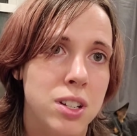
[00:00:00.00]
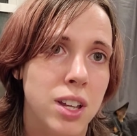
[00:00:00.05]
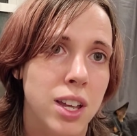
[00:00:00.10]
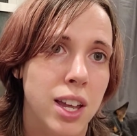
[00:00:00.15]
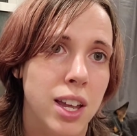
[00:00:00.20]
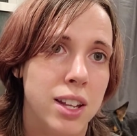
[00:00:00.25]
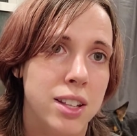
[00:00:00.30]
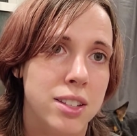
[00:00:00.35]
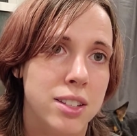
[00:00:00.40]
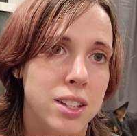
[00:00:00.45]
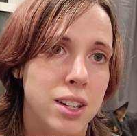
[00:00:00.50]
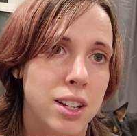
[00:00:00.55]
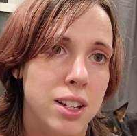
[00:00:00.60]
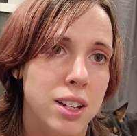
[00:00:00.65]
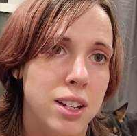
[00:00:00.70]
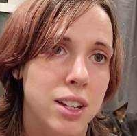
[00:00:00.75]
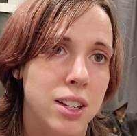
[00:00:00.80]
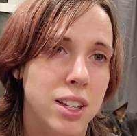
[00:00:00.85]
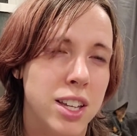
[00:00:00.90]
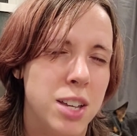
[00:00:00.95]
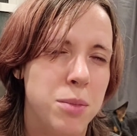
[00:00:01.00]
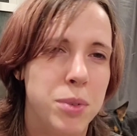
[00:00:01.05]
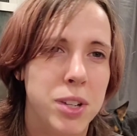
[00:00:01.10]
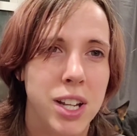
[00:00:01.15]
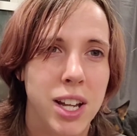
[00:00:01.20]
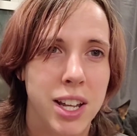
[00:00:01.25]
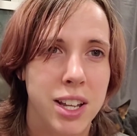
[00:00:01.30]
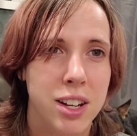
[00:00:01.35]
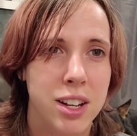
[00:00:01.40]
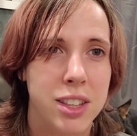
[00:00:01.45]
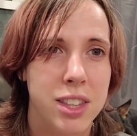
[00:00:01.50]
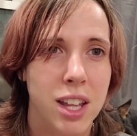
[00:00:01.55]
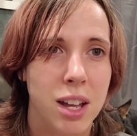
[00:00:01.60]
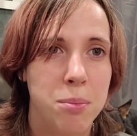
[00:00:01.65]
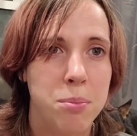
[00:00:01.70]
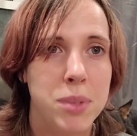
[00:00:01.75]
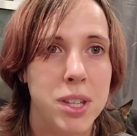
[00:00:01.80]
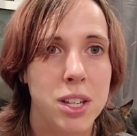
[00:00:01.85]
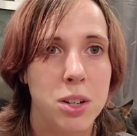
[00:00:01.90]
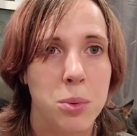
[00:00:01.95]
and keep an eye on
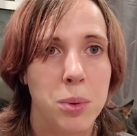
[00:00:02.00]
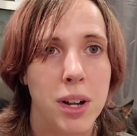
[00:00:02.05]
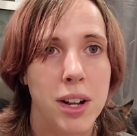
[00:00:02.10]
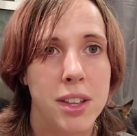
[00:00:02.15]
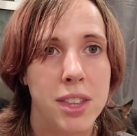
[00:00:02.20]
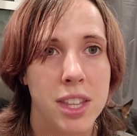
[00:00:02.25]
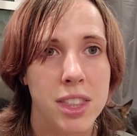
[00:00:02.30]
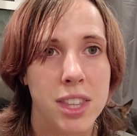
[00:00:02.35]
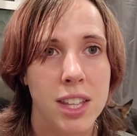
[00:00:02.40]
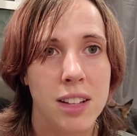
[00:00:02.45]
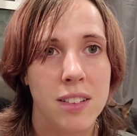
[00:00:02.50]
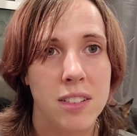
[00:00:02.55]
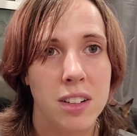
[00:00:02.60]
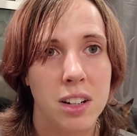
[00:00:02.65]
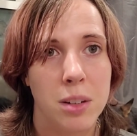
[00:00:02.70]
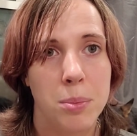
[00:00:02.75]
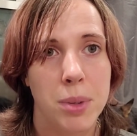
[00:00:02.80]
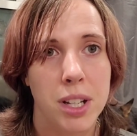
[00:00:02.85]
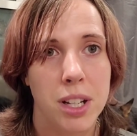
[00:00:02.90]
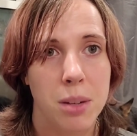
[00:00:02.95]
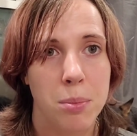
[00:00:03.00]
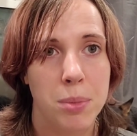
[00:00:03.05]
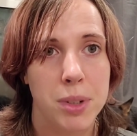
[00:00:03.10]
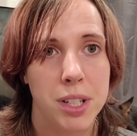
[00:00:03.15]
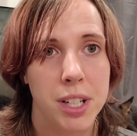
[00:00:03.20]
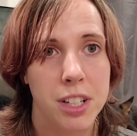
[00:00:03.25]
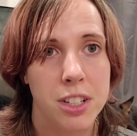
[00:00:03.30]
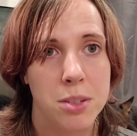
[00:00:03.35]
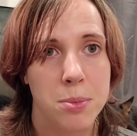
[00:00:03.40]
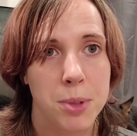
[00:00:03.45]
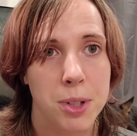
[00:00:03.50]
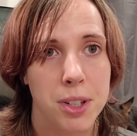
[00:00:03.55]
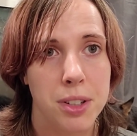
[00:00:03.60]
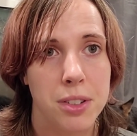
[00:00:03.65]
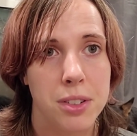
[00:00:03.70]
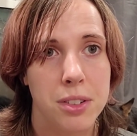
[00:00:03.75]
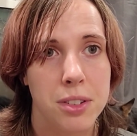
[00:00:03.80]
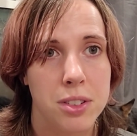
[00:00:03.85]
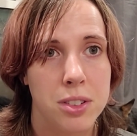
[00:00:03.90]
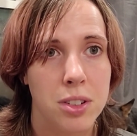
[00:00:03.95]
them. Be aware that things are a bit unpredictable
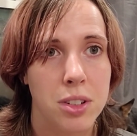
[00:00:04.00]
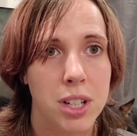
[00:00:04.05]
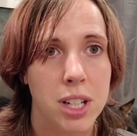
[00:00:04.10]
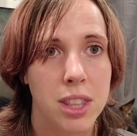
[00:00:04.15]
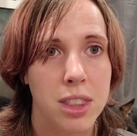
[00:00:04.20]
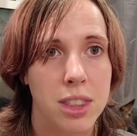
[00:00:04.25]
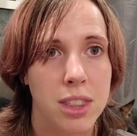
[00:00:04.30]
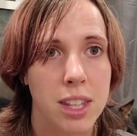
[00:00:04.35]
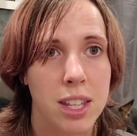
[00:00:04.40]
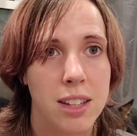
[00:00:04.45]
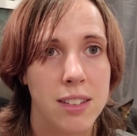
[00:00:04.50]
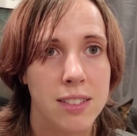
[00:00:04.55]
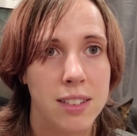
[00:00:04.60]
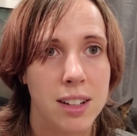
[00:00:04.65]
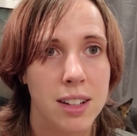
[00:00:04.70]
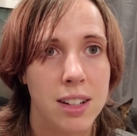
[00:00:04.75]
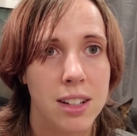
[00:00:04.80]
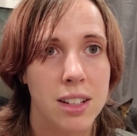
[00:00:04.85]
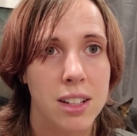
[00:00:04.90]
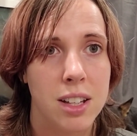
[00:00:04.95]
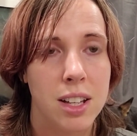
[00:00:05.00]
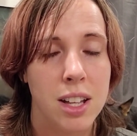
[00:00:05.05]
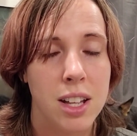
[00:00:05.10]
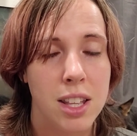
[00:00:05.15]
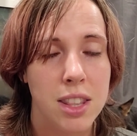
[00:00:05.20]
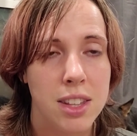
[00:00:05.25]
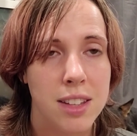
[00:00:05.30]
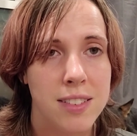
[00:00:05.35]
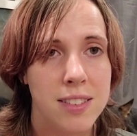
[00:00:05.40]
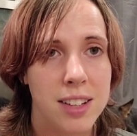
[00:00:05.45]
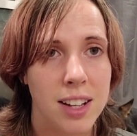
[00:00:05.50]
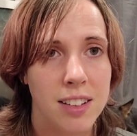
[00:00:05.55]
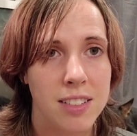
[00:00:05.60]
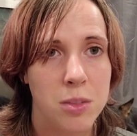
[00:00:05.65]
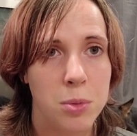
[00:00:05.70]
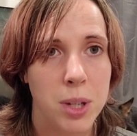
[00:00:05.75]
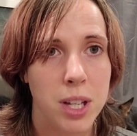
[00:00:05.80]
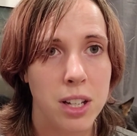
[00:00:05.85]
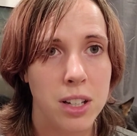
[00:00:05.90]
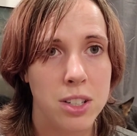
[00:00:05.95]
during this next
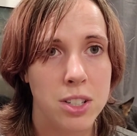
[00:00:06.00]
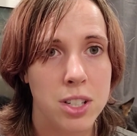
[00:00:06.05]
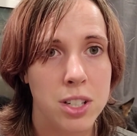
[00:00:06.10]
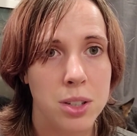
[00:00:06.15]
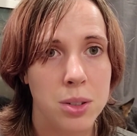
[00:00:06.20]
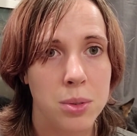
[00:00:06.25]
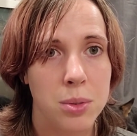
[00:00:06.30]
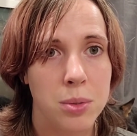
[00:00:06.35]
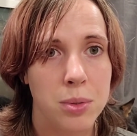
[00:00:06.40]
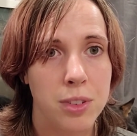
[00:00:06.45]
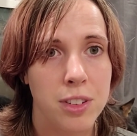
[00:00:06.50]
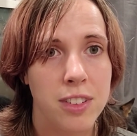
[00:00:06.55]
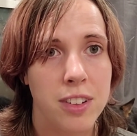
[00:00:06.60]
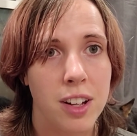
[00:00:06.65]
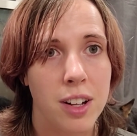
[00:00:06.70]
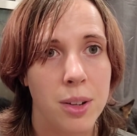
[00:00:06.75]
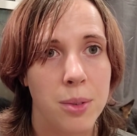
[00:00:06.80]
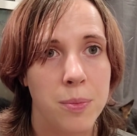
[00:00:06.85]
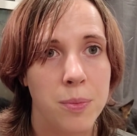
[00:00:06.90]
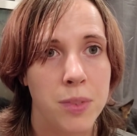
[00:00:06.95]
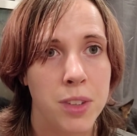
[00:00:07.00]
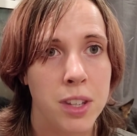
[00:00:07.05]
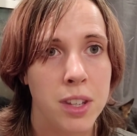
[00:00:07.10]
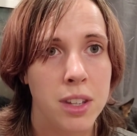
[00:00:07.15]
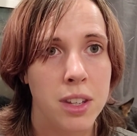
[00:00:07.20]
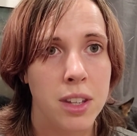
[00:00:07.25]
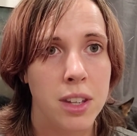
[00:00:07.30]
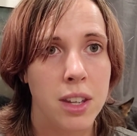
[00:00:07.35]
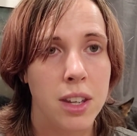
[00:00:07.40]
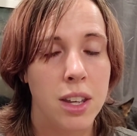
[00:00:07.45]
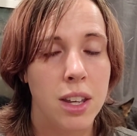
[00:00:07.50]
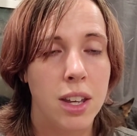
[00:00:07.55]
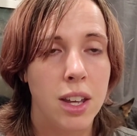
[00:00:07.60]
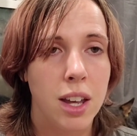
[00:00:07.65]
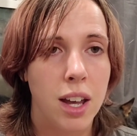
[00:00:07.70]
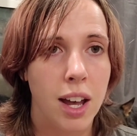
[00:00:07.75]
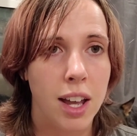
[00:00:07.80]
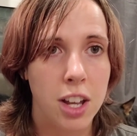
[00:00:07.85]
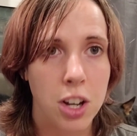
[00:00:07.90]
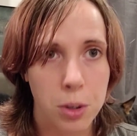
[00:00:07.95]
week or two. So
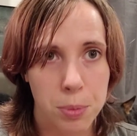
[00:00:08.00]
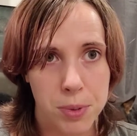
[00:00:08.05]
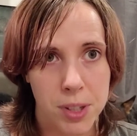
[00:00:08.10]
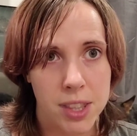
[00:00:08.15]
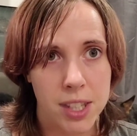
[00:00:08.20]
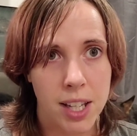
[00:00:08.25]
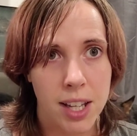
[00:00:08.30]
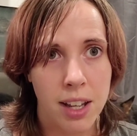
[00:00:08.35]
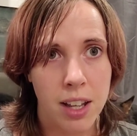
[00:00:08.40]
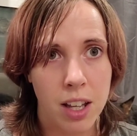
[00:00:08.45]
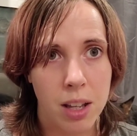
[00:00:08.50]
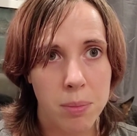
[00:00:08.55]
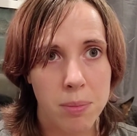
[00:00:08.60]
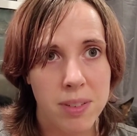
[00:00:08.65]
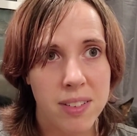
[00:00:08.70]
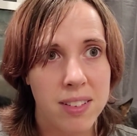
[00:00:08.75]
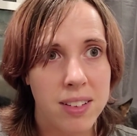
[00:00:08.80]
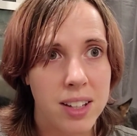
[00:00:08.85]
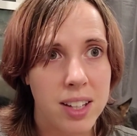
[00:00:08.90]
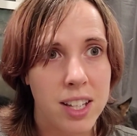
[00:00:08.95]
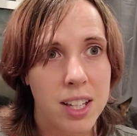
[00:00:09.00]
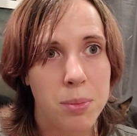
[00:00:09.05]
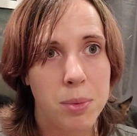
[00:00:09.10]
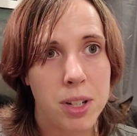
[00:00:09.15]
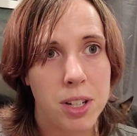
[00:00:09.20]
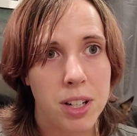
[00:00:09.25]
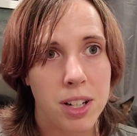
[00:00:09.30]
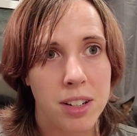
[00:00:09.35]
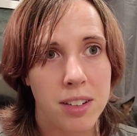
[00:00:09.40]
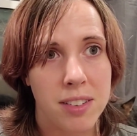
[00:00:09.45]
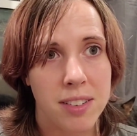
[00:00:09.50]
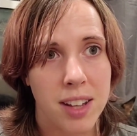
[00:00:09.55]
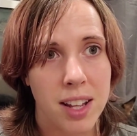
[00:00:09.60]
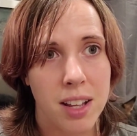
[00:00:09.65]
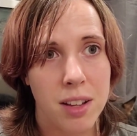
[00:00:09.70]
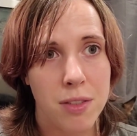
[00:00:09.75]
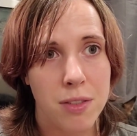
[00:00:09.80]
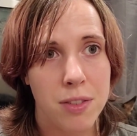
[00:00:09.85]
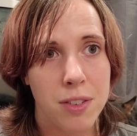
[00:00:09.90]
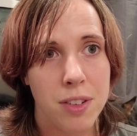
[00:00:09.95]
I hope that helps. Keep your dog
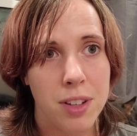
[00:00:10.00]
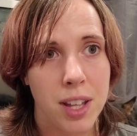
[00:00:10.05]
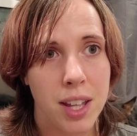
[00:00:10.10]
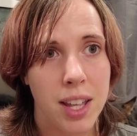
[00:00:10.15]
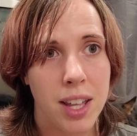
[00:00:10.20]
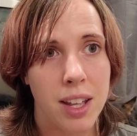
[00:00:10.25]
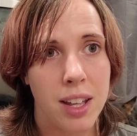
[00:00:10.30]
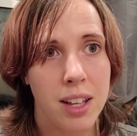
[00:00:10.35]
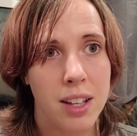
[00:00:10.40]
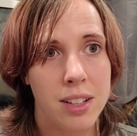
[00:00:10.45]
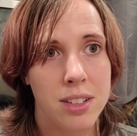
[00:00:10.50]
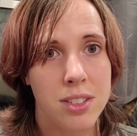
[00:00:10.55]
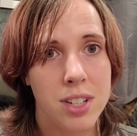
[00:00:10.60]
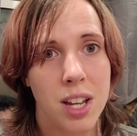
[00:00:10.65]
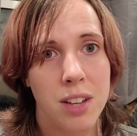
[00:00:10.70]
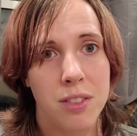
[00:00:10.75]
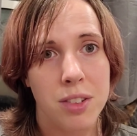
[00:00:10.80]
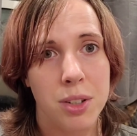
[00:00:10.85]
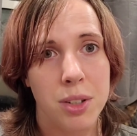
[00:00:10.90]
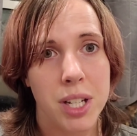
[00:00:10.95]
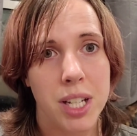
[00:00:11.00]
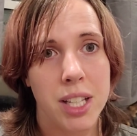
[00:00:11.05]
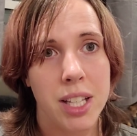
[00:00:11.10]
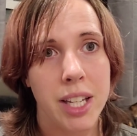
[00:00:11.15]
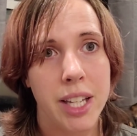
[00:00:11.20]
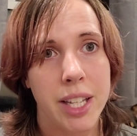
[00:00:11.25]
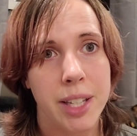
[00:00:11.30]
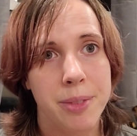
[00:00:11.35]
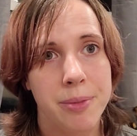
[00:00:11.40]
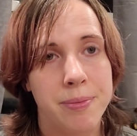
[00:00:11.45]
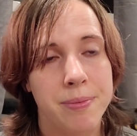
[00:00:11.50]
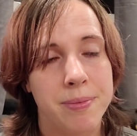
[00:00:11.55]
safe and have a great night.